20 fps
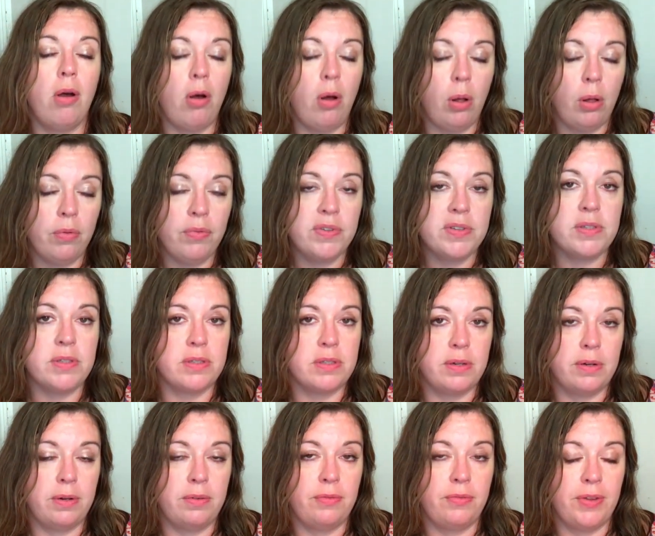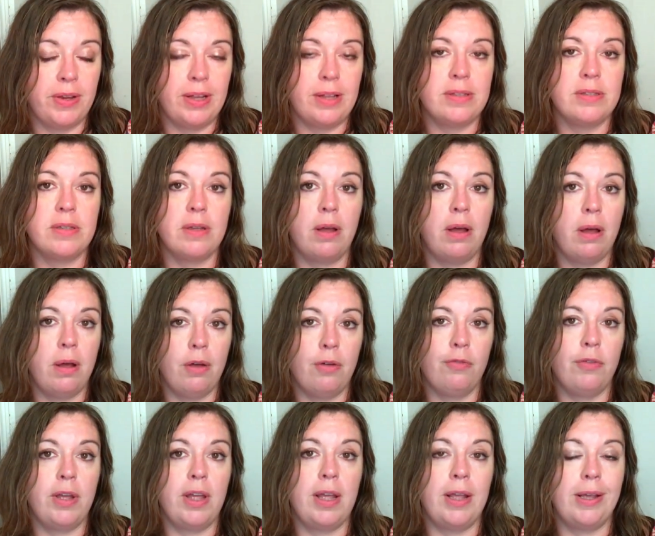All of this is in advance
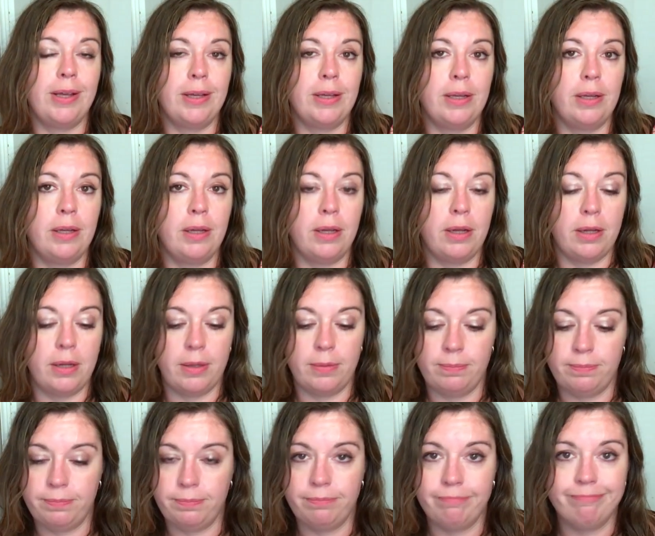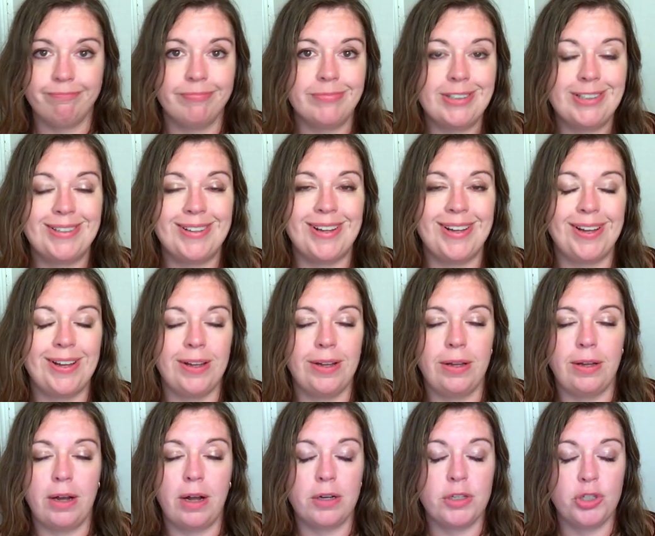of a um,
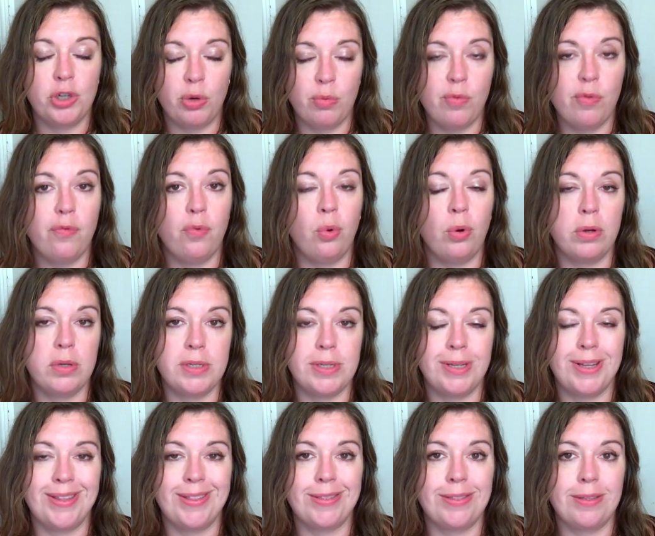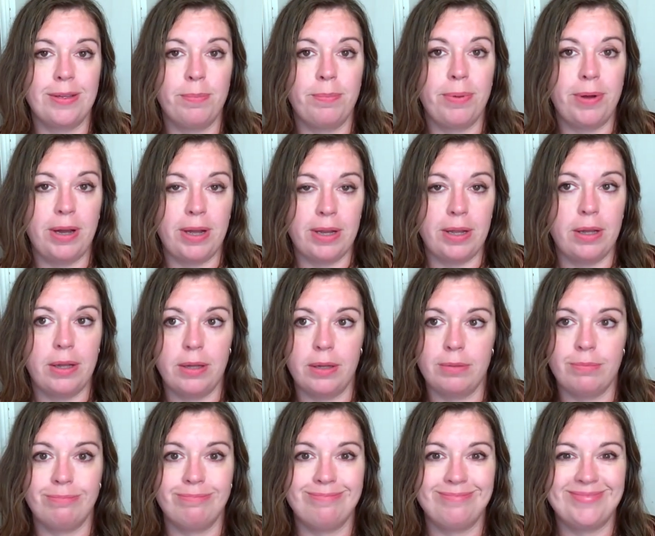uh, October fourteenth
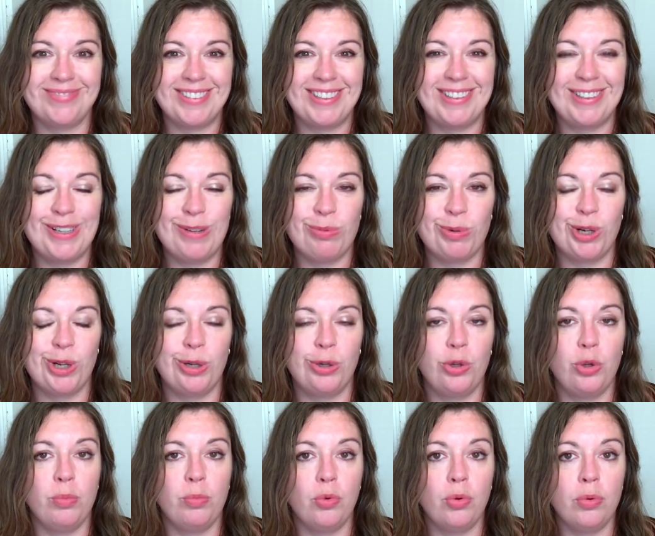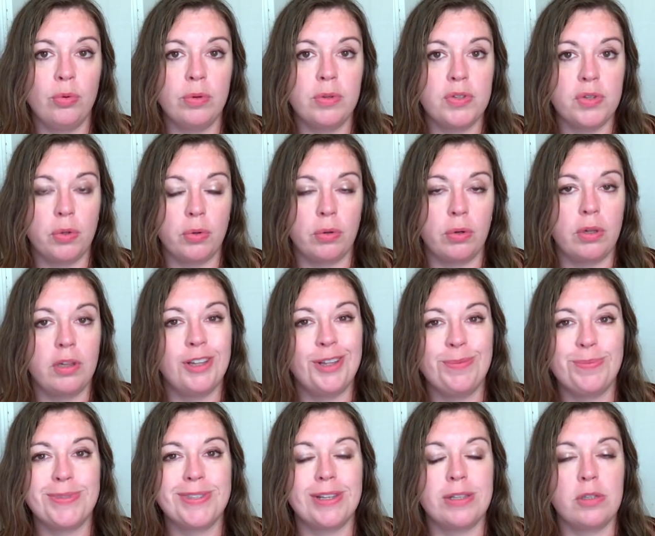uh, Libra new moon solar
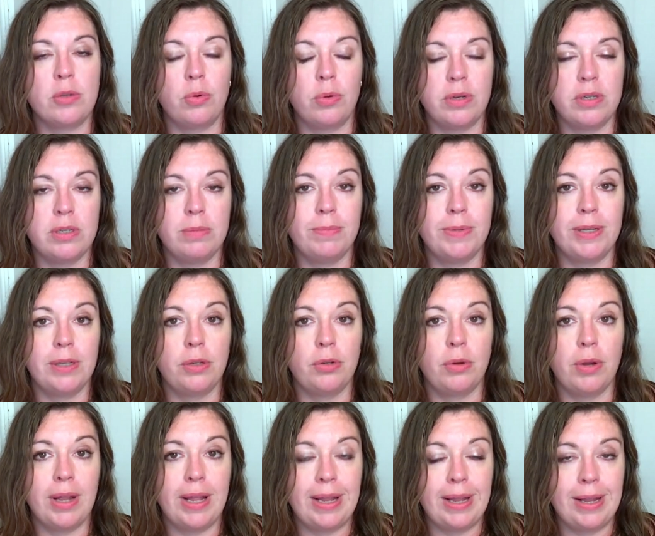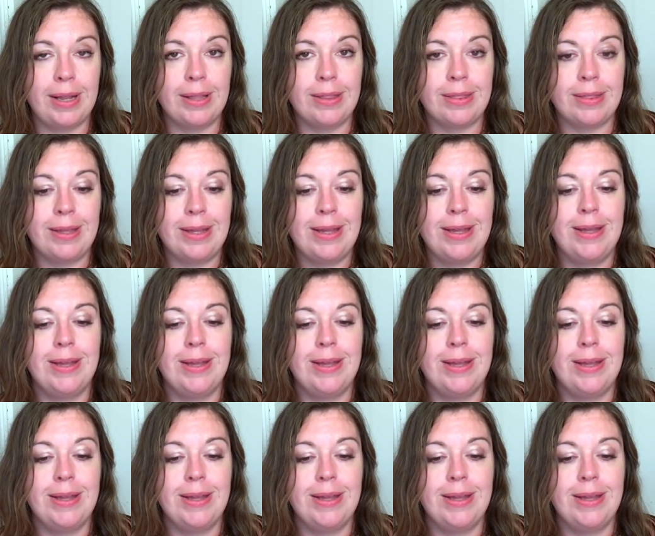eclipse that's going to be in your eighth.